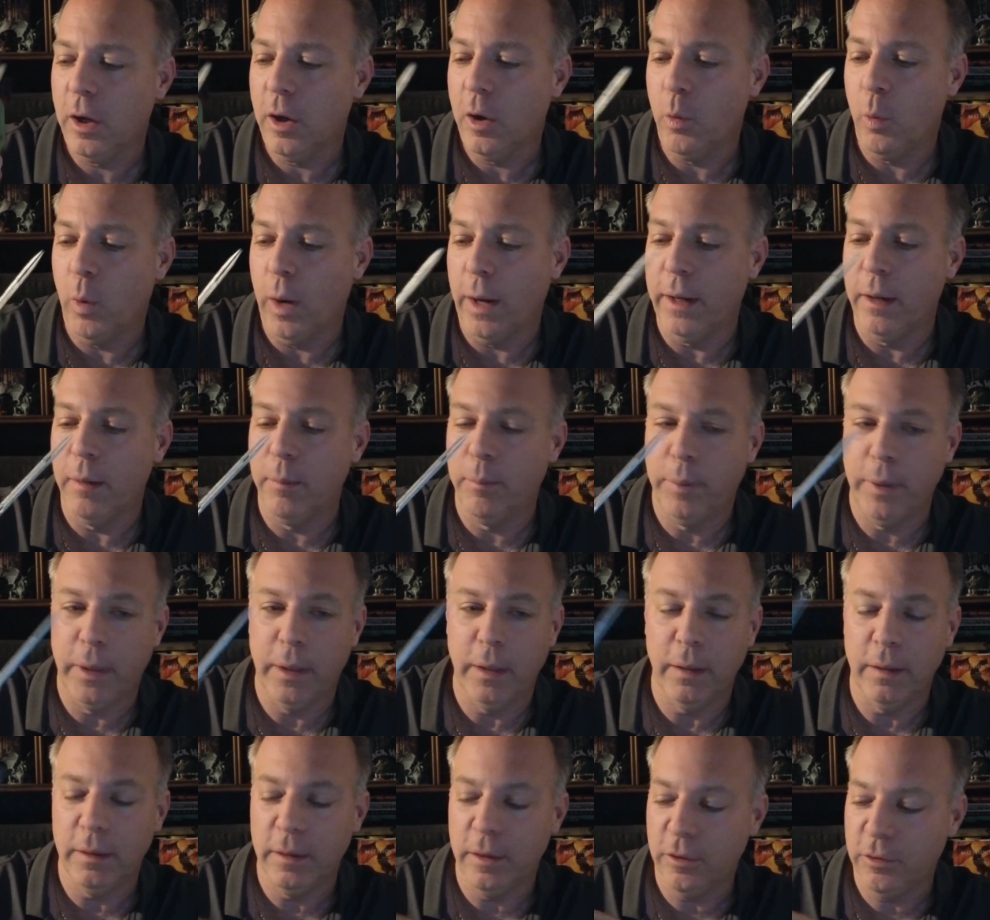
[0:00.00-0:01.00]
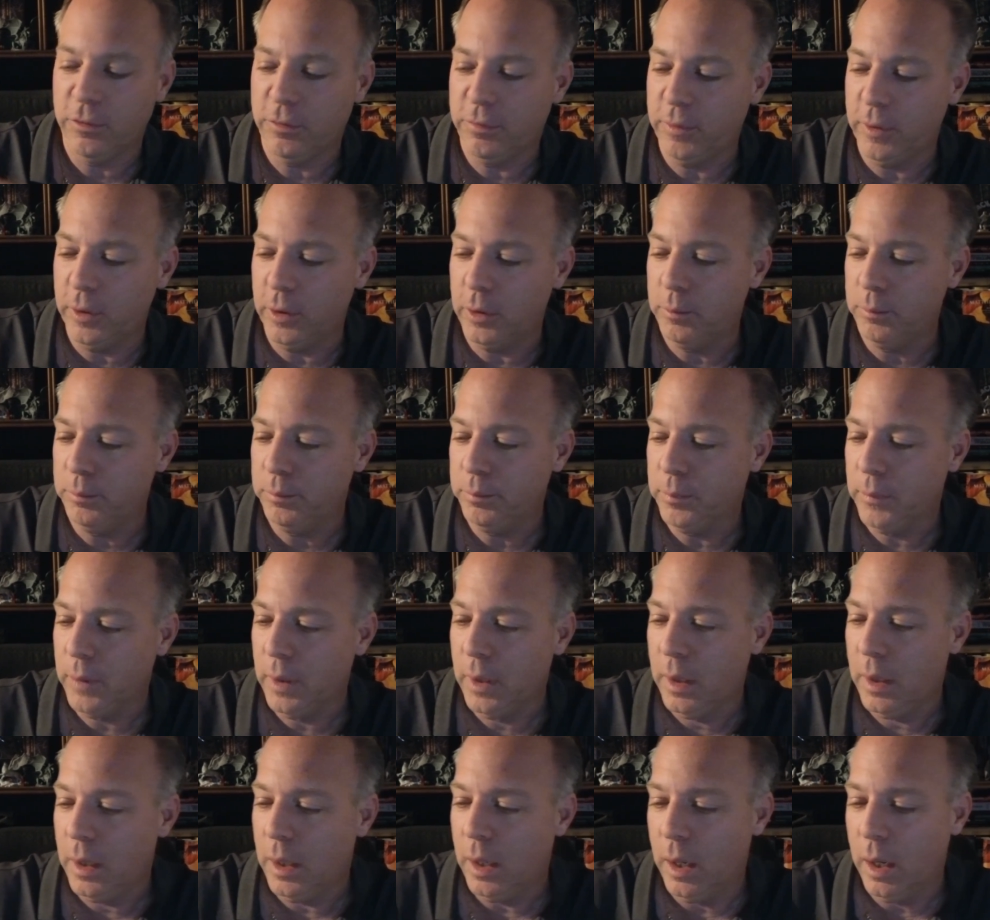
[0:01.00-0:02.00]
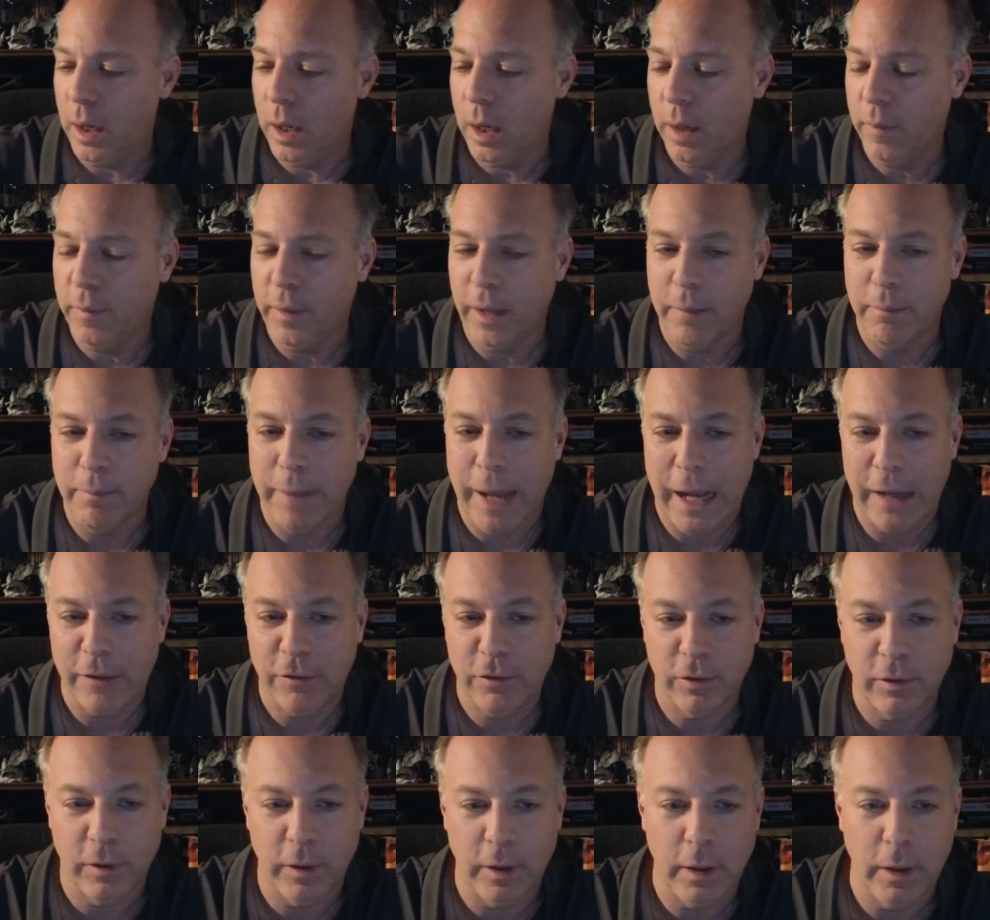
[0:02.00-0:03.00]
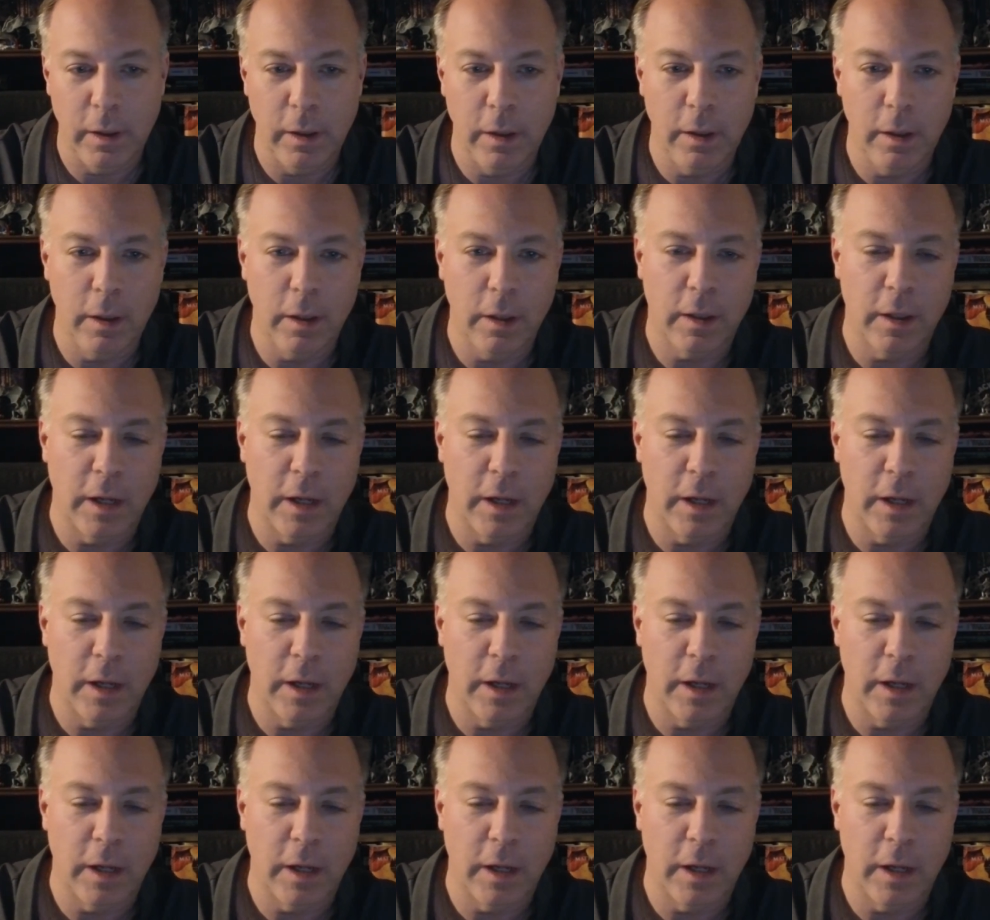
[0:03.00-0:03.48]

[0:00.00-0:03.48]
quite a bit in this film. they matched the